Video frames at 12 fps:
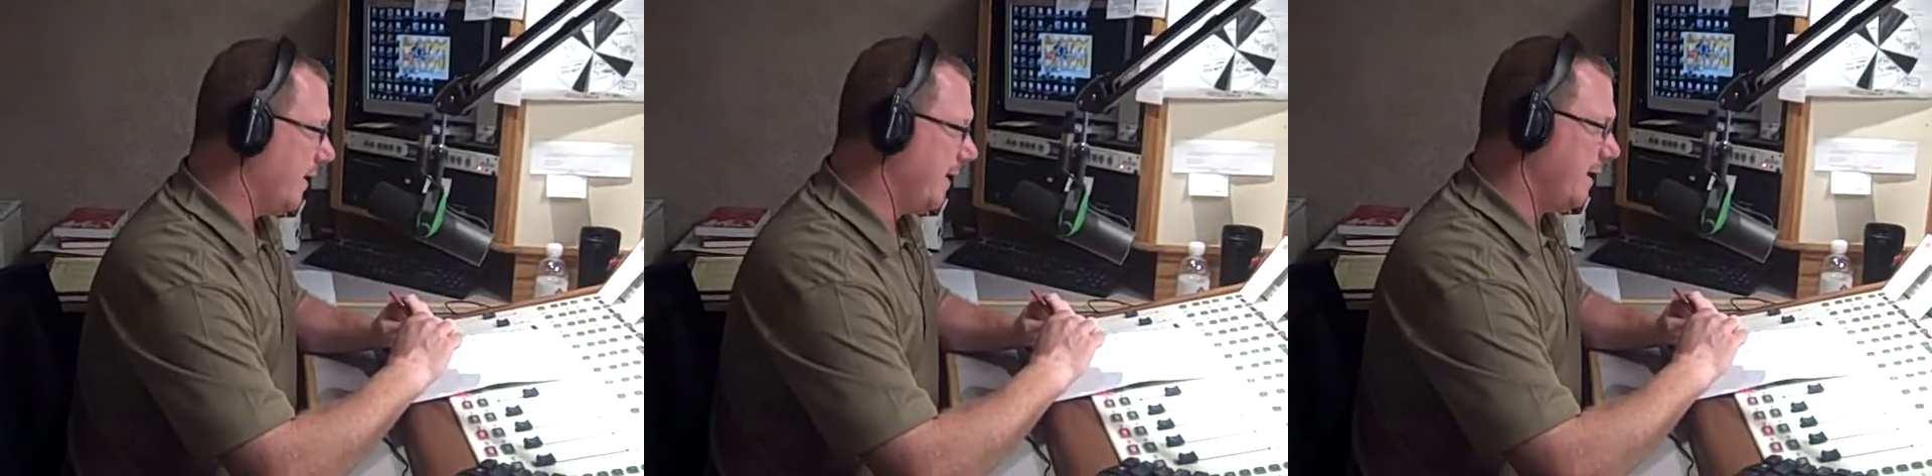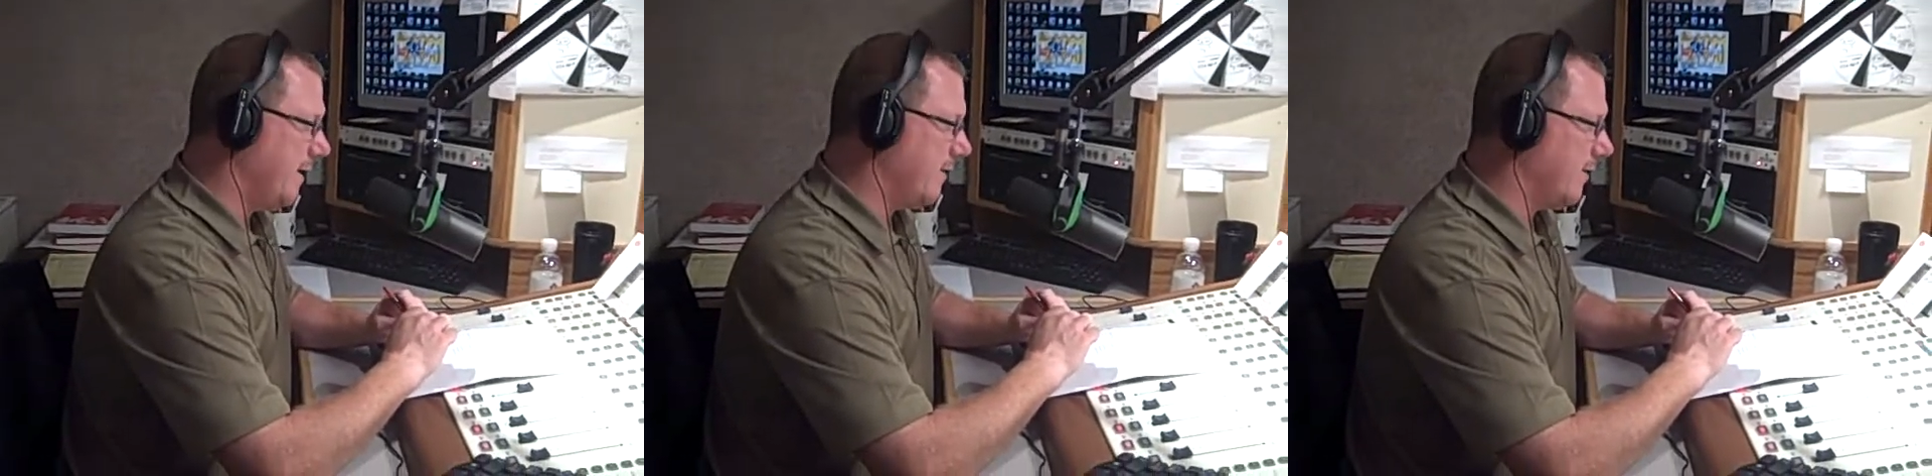
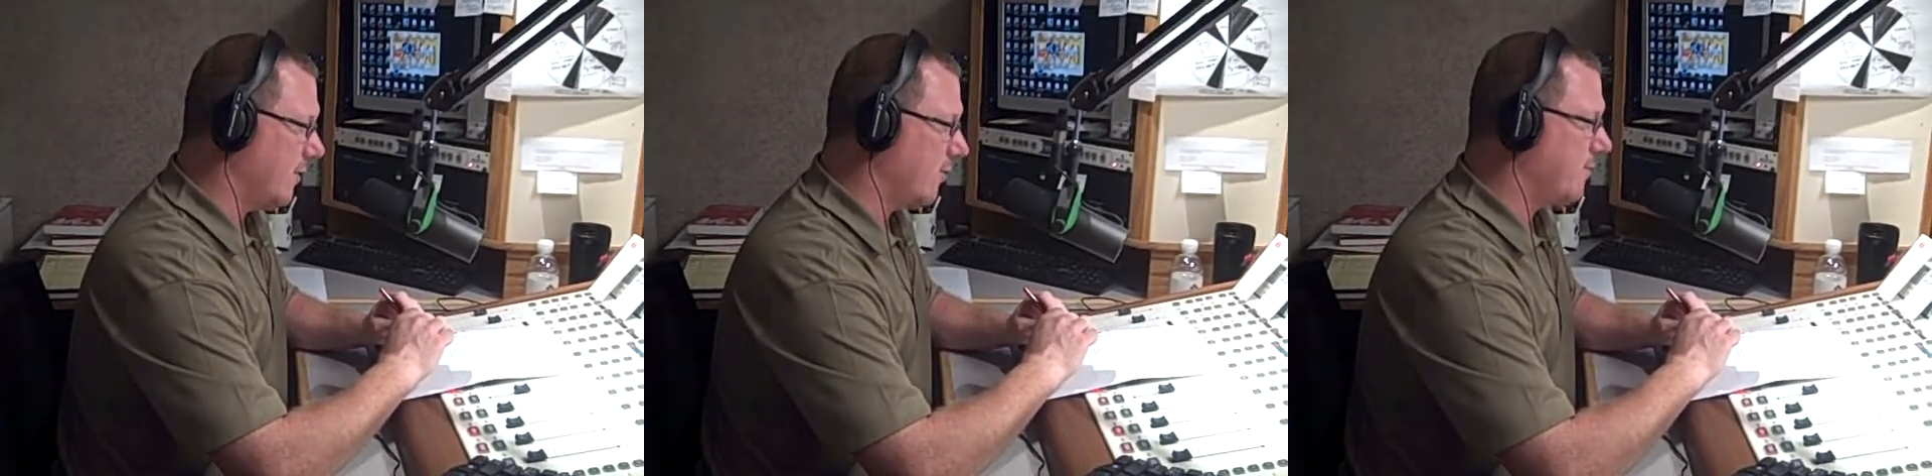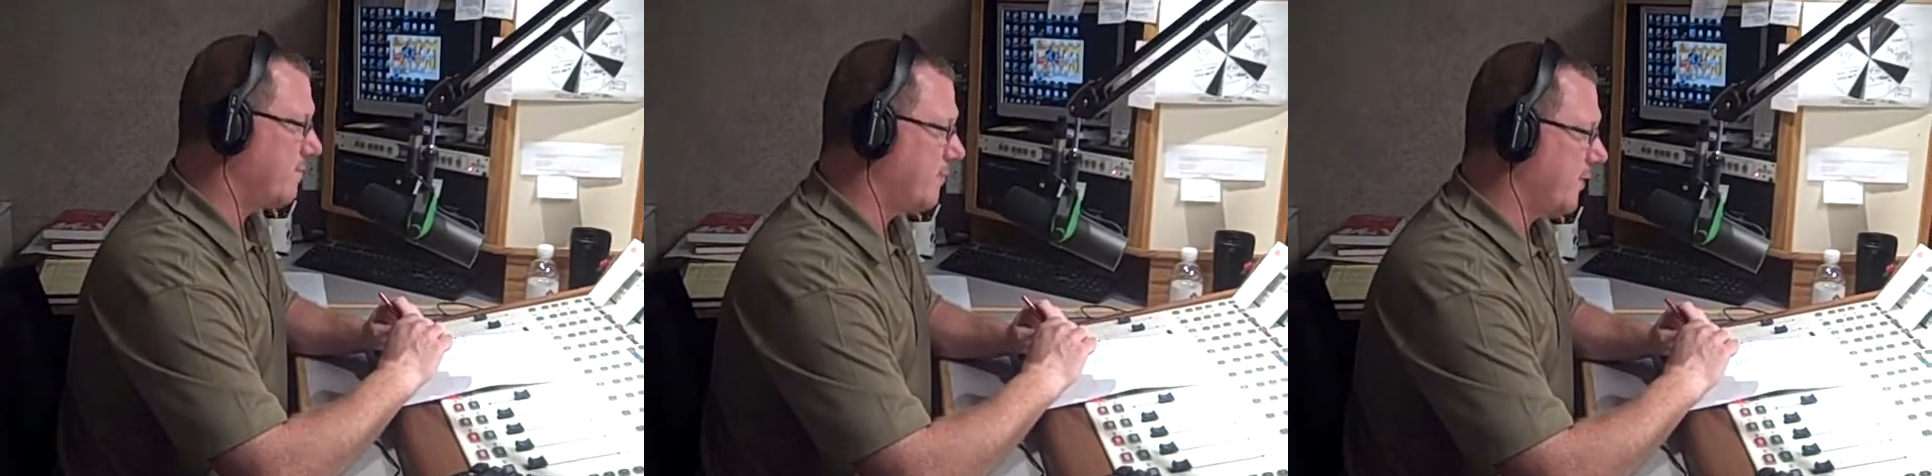he
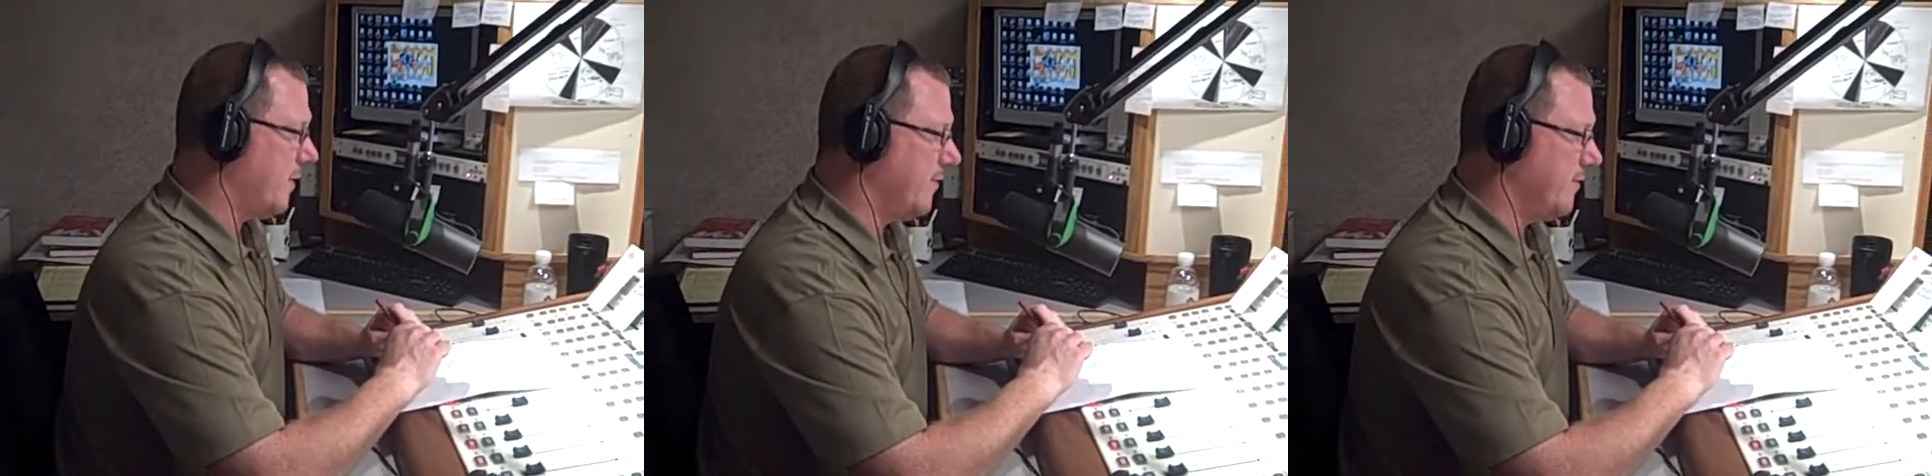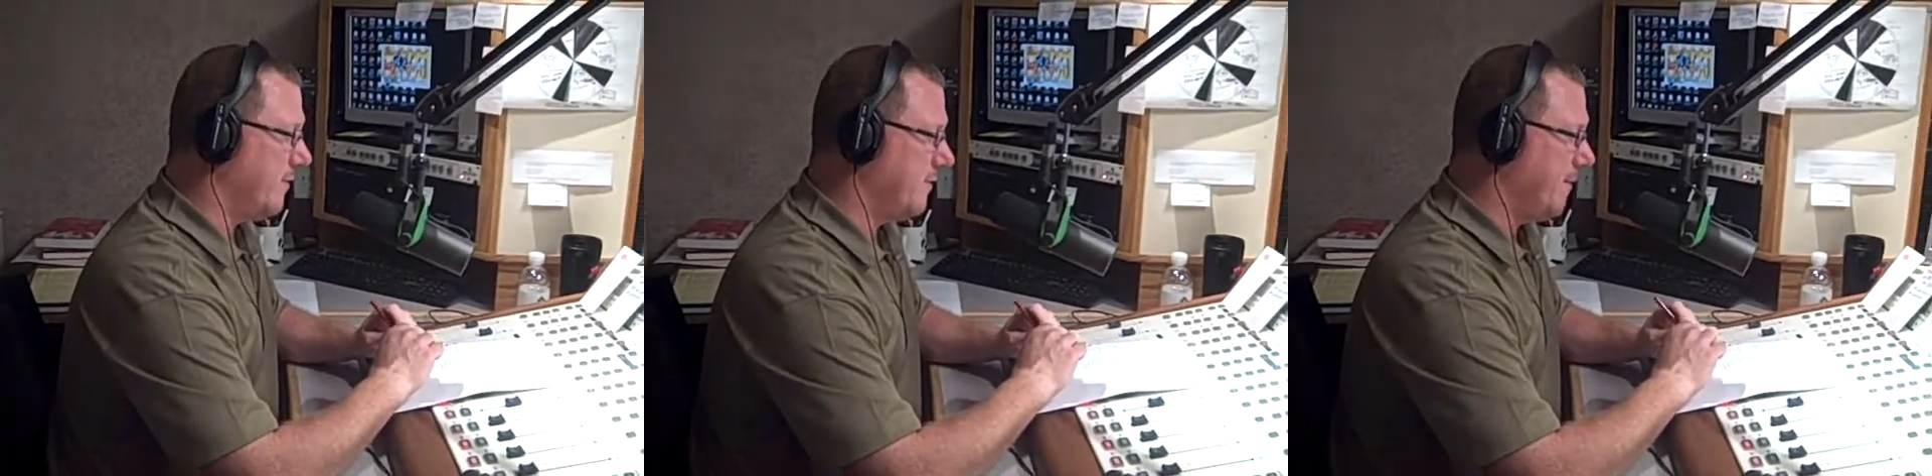looks pretty
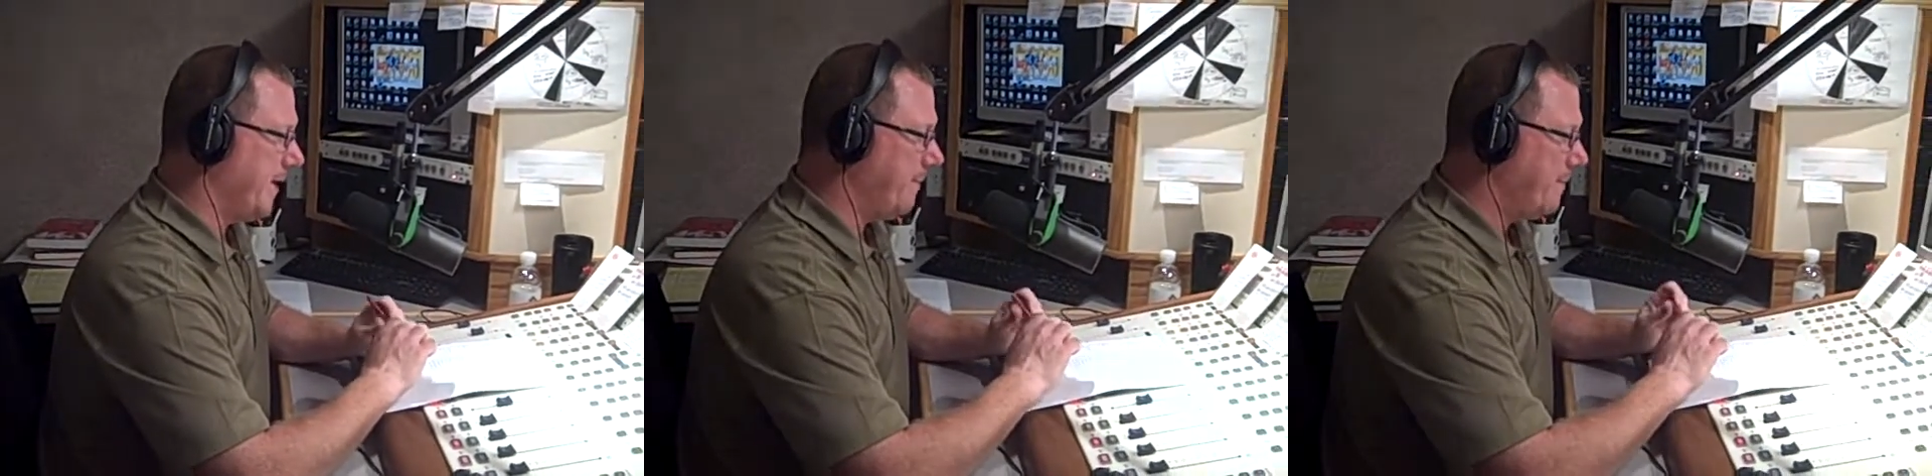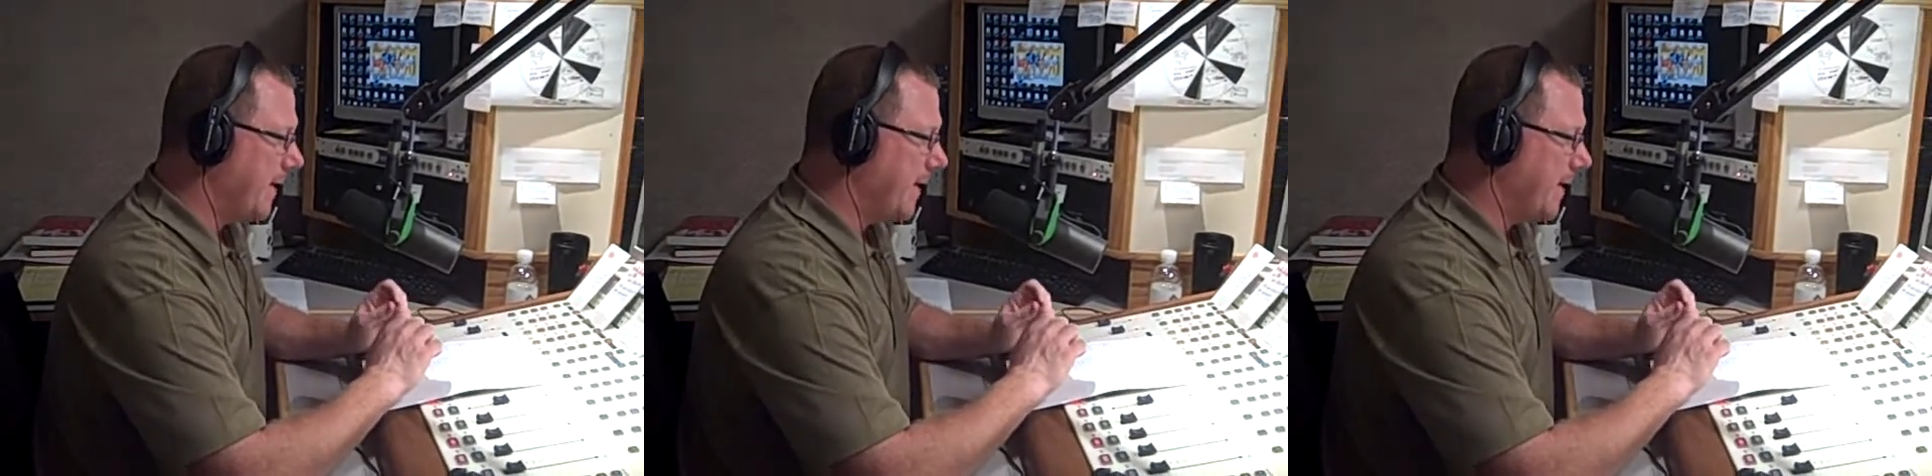good to me.